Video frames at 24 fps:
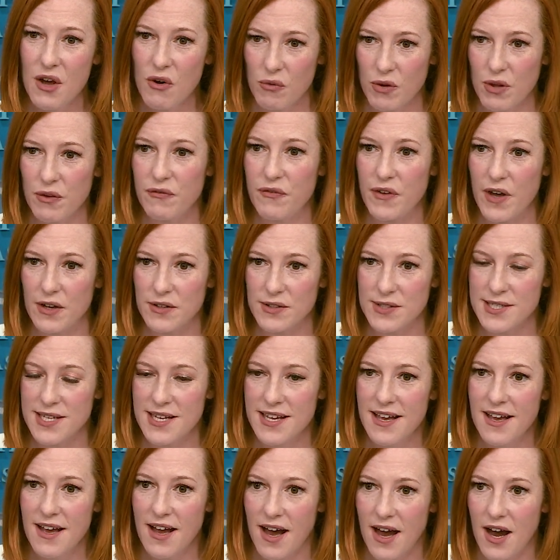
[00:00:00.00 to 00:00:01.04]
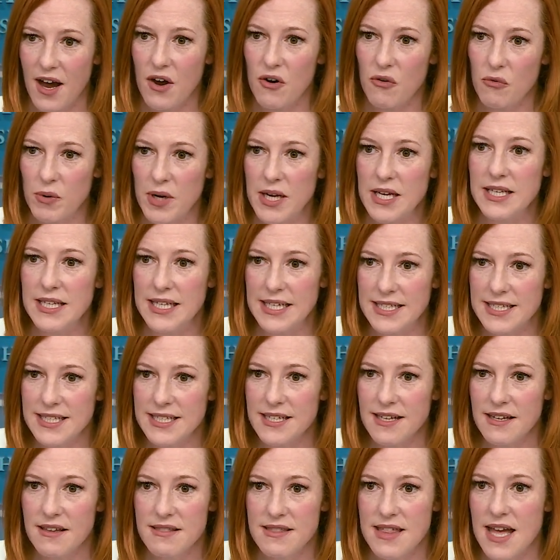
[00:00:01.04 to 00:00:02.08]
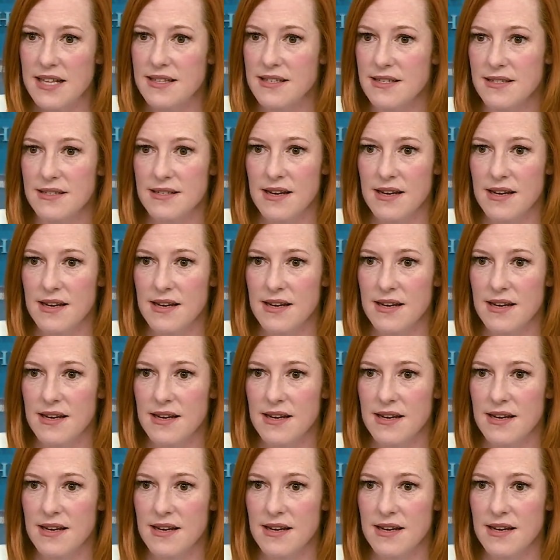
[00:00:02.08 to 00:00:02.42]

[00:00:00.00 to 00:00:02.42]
we felt we needed. That does